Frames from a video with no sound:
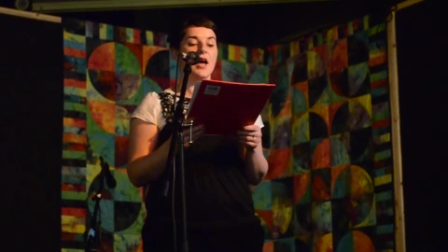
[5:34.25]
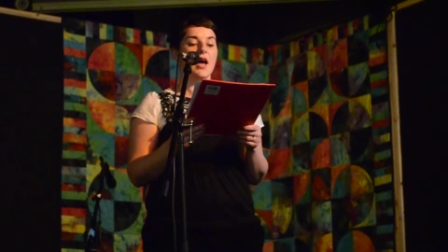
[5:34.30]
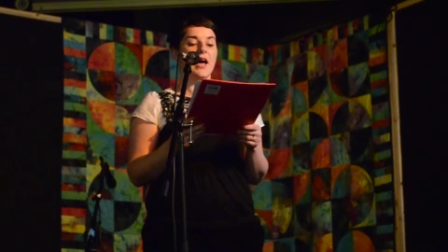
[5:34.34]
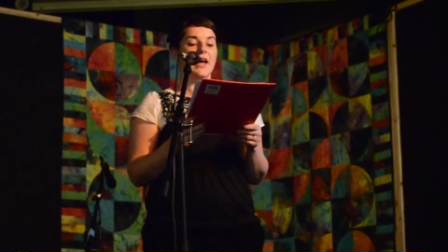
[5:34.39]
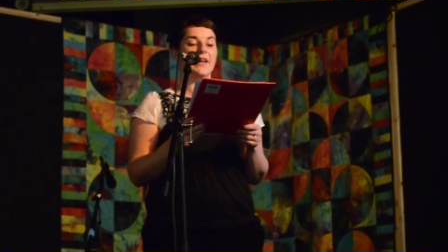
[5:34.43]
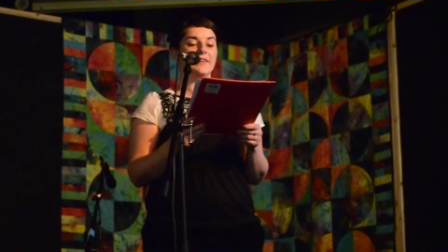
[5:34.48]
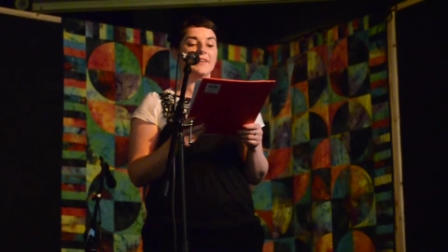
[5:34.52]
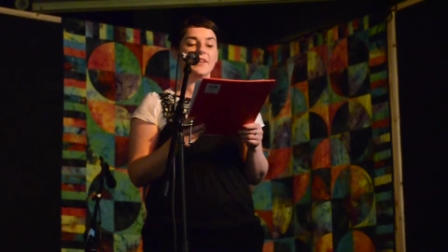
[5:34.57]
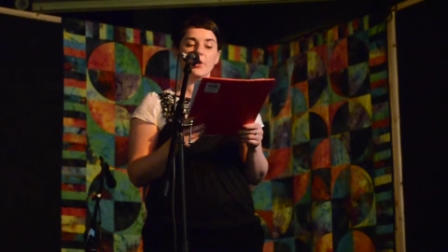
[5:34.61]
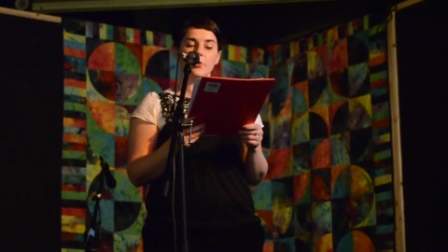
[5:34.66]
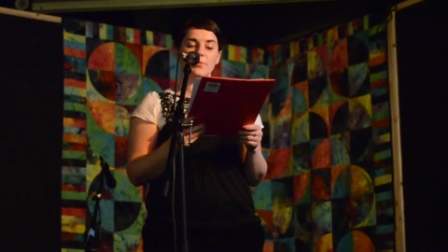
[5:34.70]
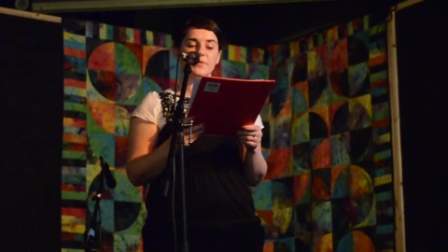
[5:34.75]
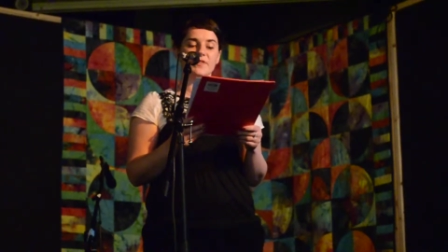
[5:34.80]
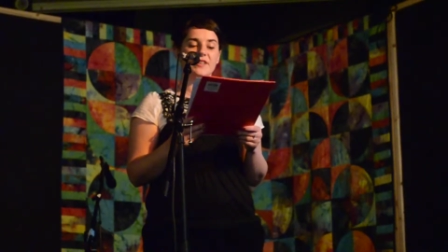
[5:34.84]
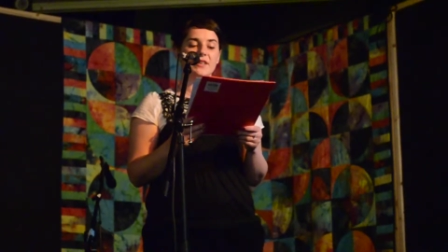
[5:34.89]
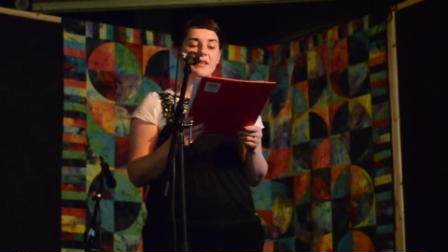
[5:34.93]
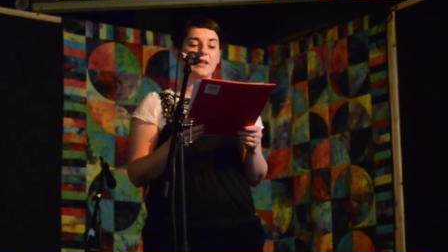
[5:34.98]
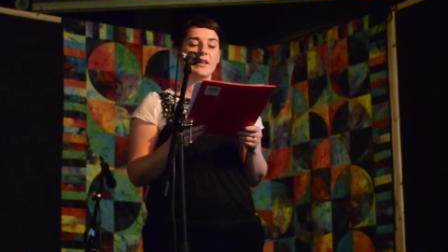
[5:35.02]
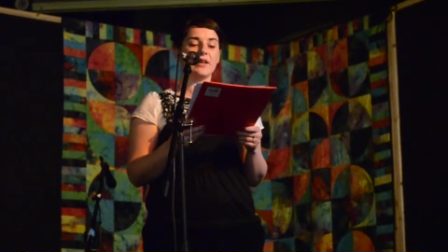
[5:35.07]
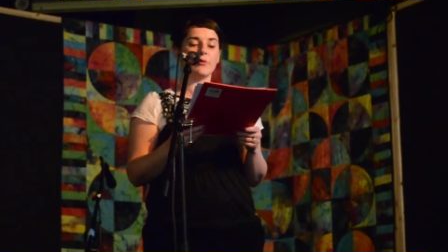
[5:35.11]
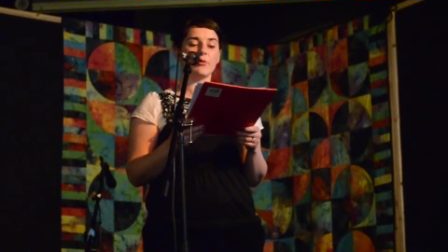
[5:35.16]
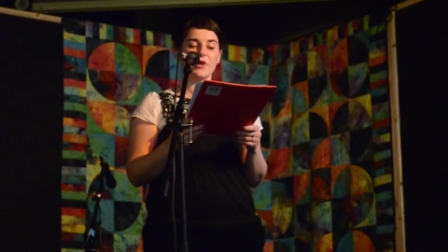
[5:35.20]
and the
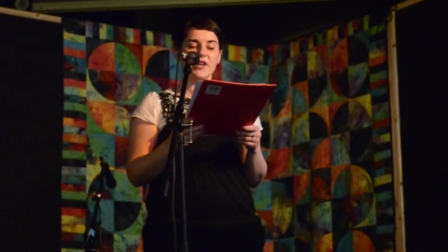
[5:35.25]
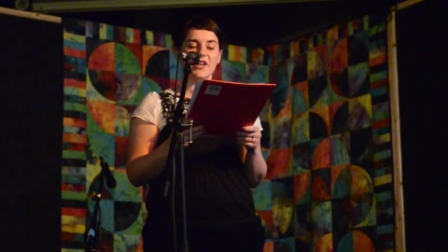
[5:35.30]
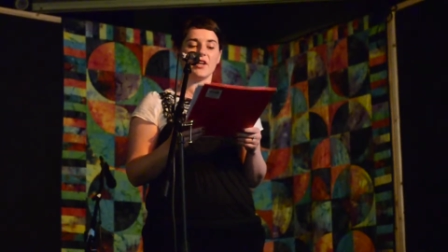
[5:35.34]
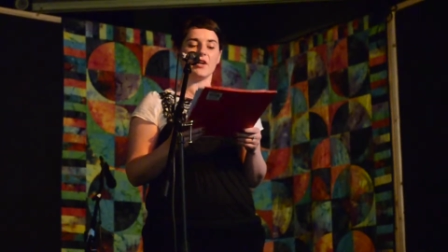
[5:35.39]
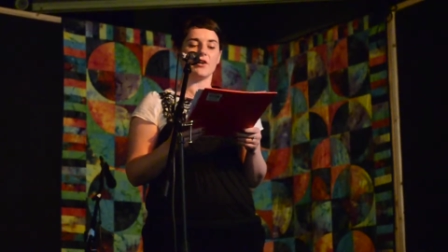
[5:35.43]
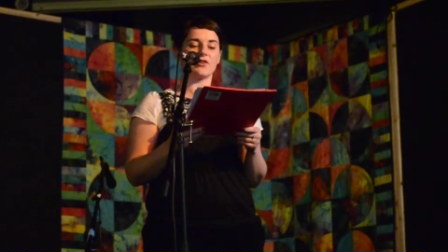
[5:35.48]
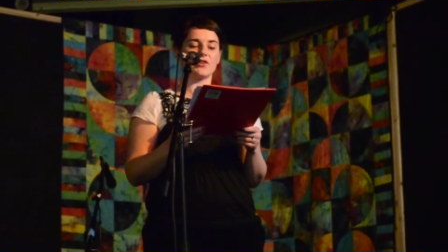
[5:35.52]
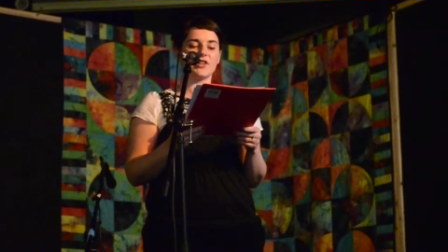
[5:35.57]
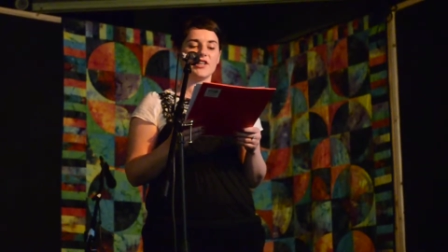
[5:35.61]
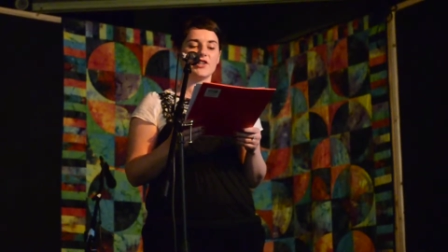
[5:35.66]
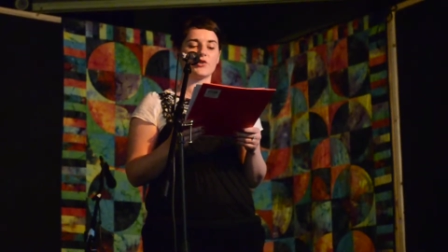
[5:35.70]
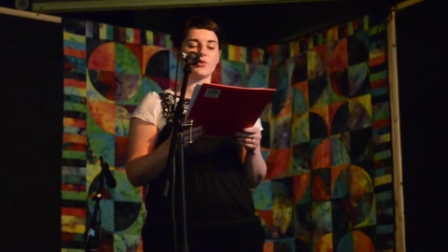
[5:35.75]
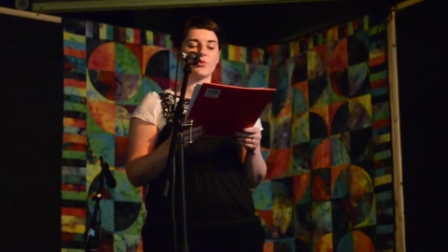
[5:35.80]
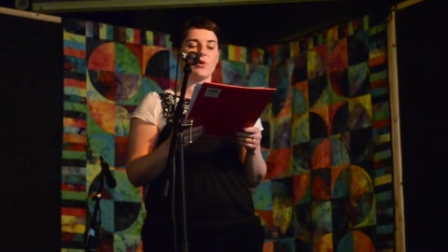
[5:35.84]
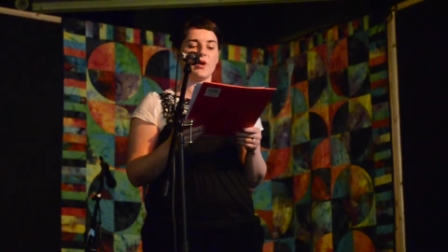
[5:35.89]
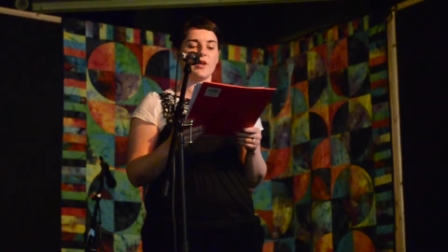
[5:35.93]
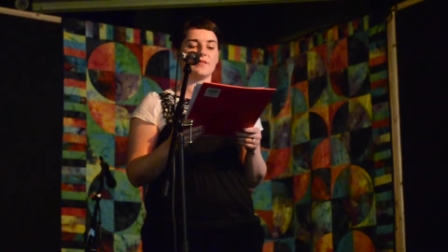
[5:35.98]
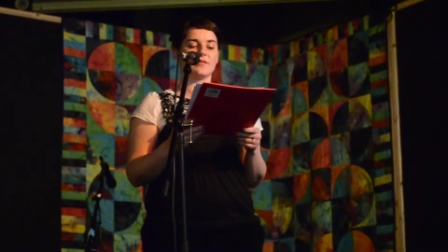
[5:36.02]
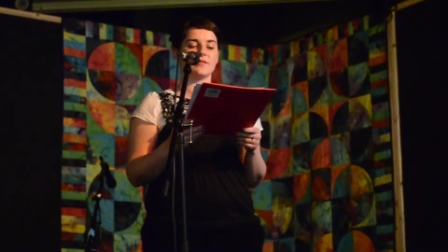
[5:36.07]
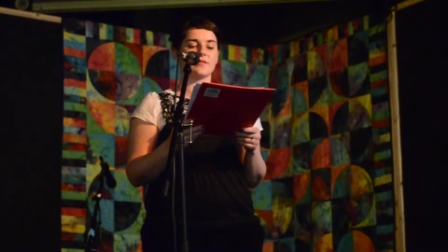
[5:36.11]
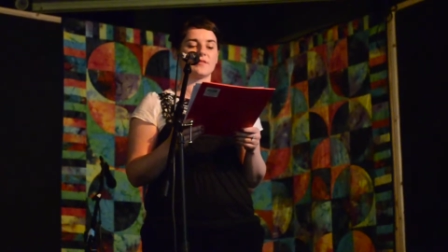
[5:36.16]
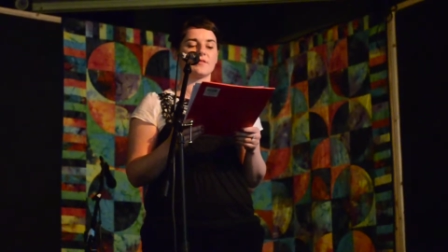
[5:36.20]
obscenely rich
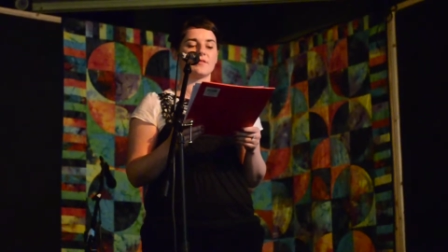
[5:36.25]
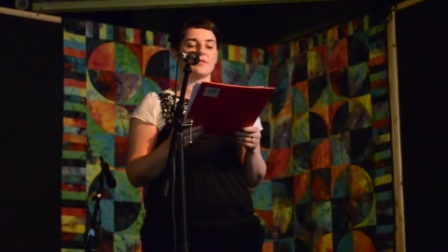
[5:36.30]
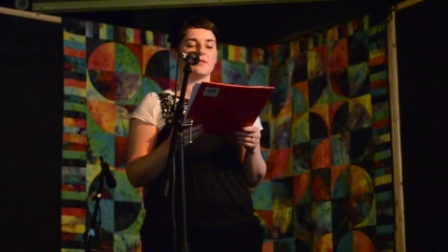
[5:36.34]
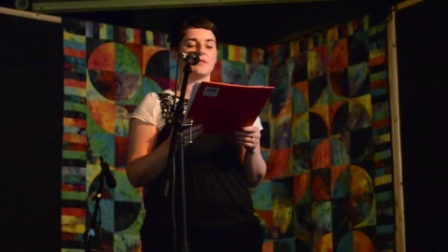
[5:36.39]
ones,